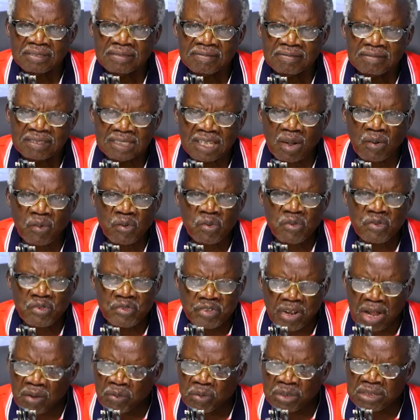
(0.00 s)
na won
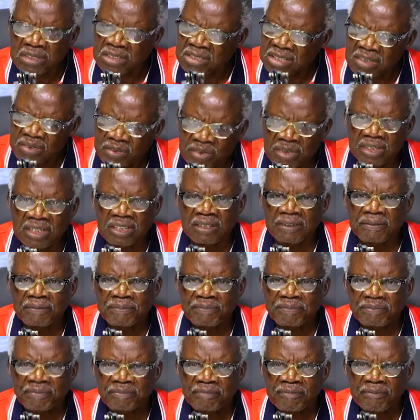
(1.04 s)
twa wotrinyi
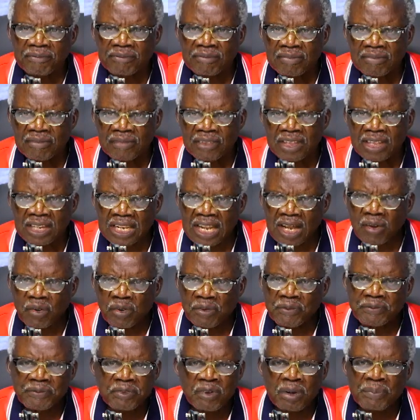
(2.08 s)
na
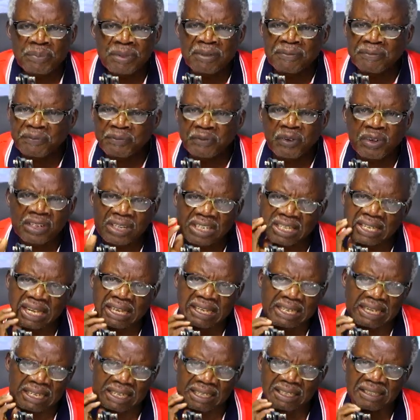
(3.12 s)
won fo bi mfo ni
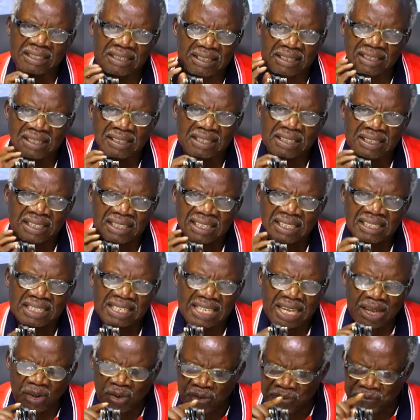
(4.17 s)
keke
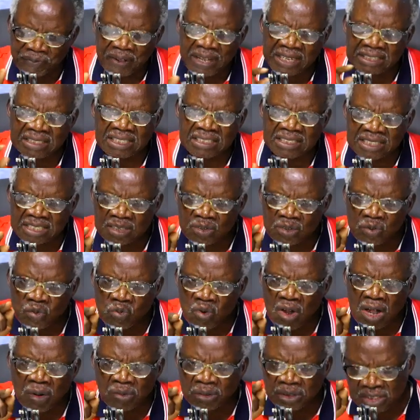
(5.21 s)
na won fa nchikire
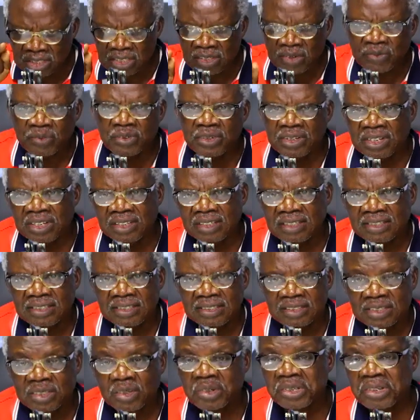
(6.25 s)
wua wotrinyi
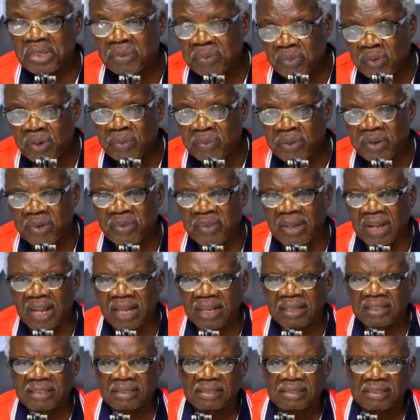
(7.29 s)
se o di bo bi dua
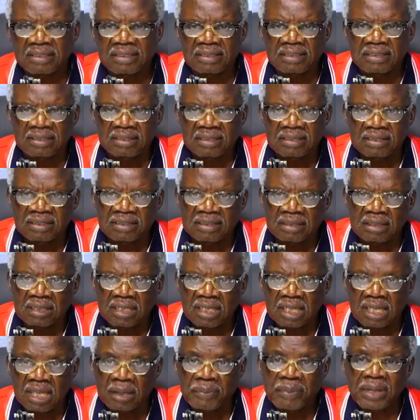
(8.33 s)

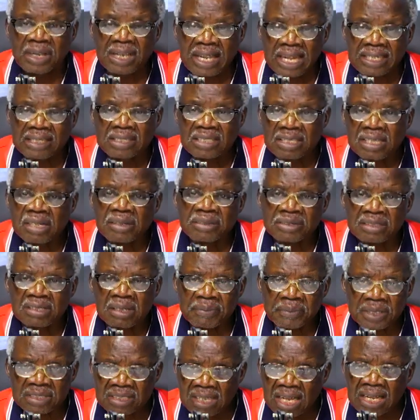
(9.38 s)
Me catch you, say
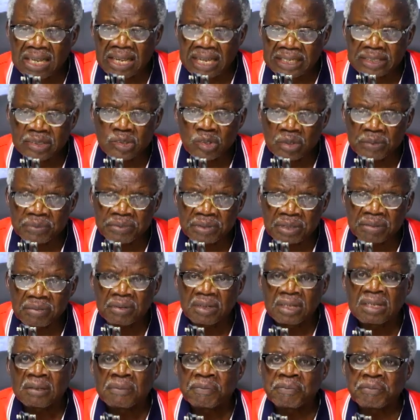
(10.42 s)
me sa catch you, bi,
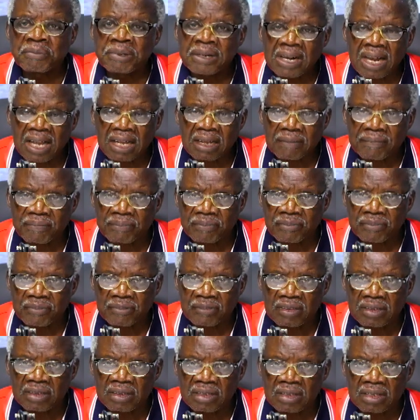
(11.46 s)
bra,
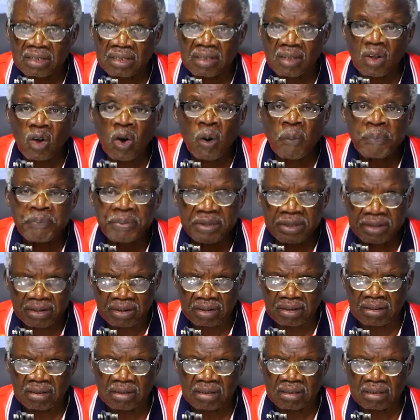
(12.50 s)
open,
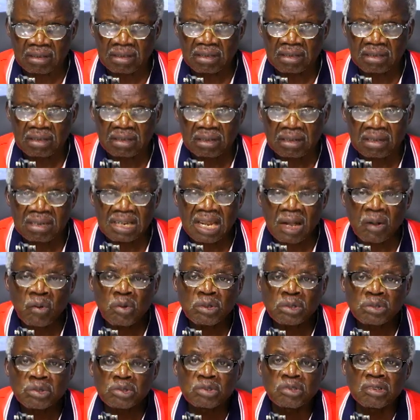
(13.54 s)
na
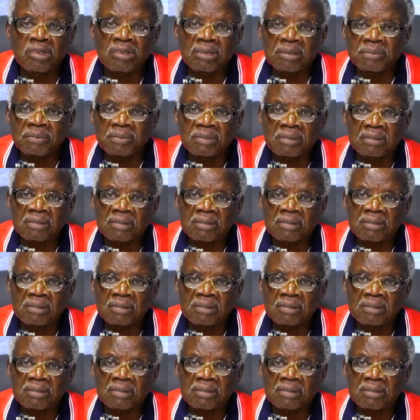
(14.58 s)
konsyonum